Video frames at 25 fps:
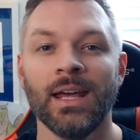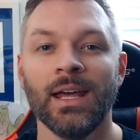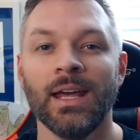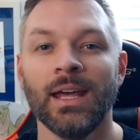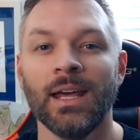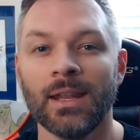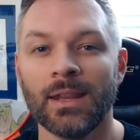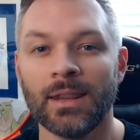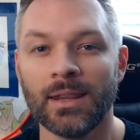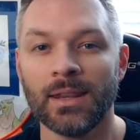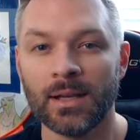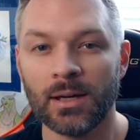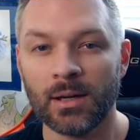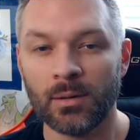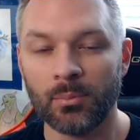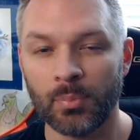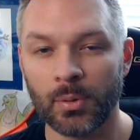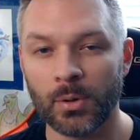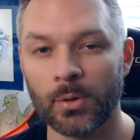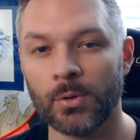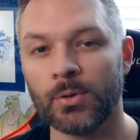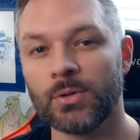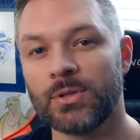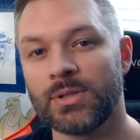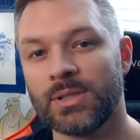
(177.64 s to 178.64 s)
the
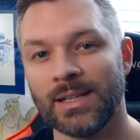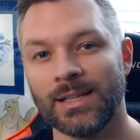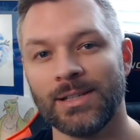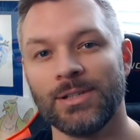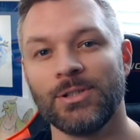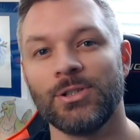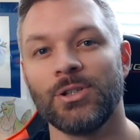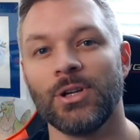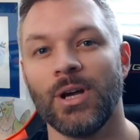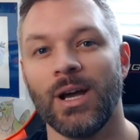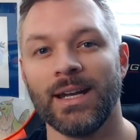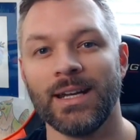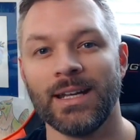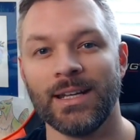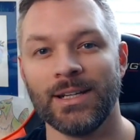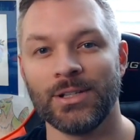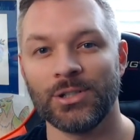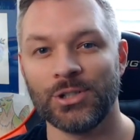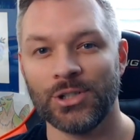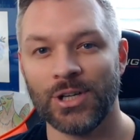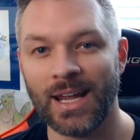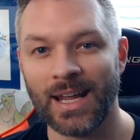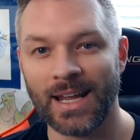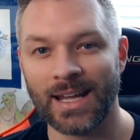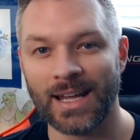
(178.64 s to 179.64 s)
boosted shiny
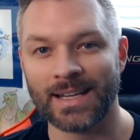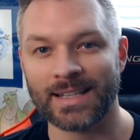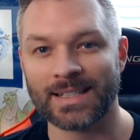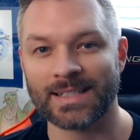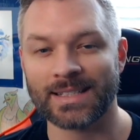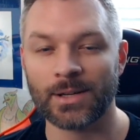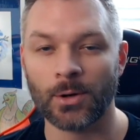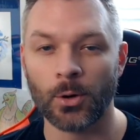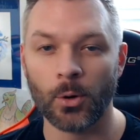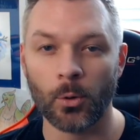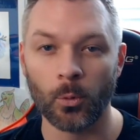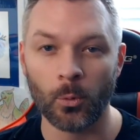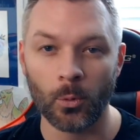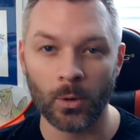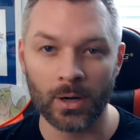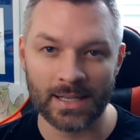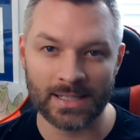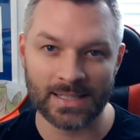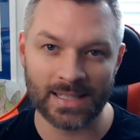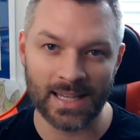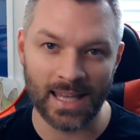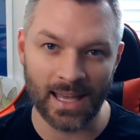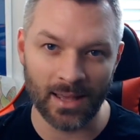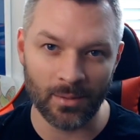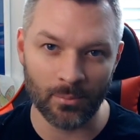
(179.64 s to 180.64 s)
chance. So what does
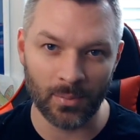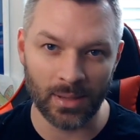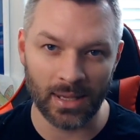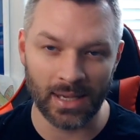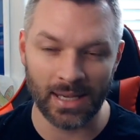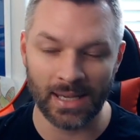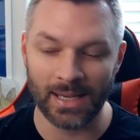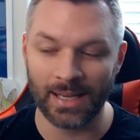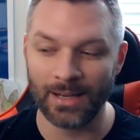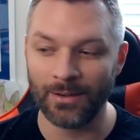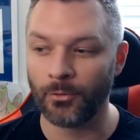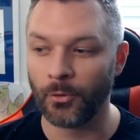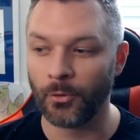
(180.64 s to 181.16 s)
that mean for